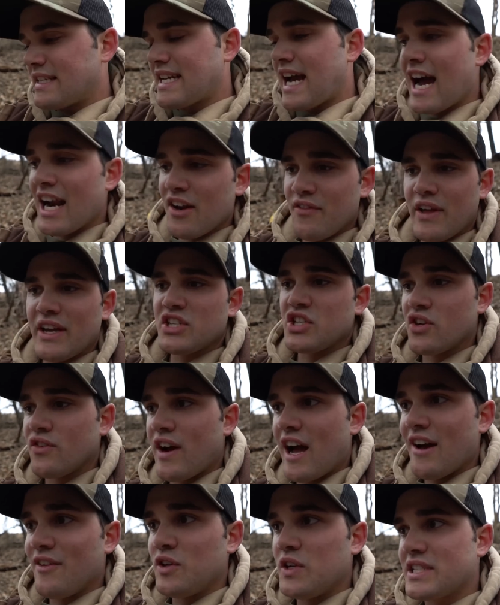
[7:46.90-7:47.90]
it's kind of like
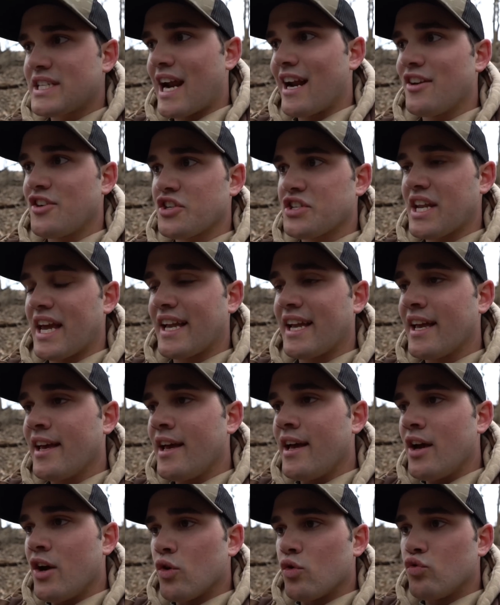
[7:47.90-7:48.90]
survival it's kind of just like
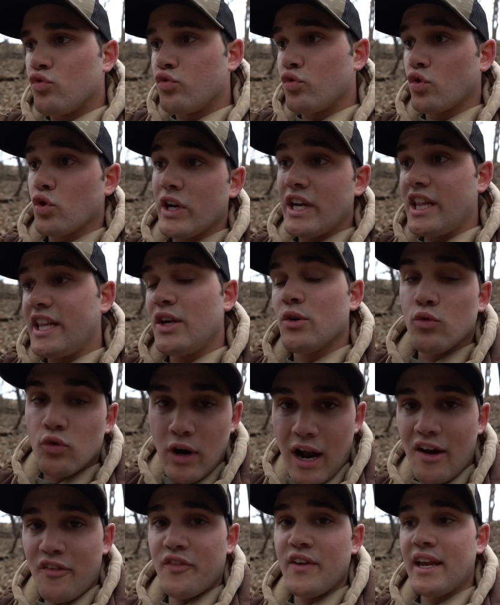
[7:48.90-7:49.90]
really
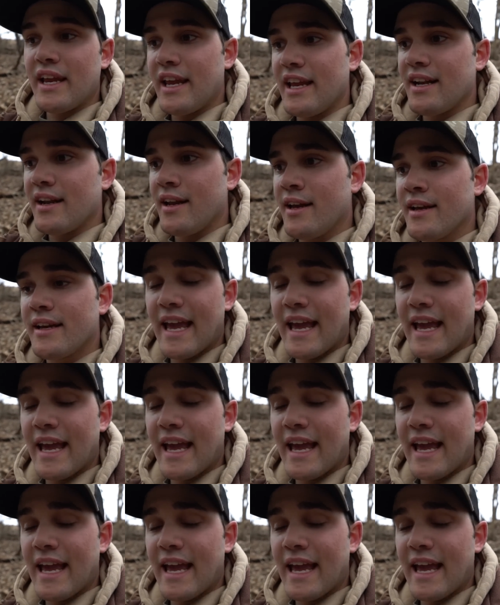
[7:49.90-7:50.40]
roughing it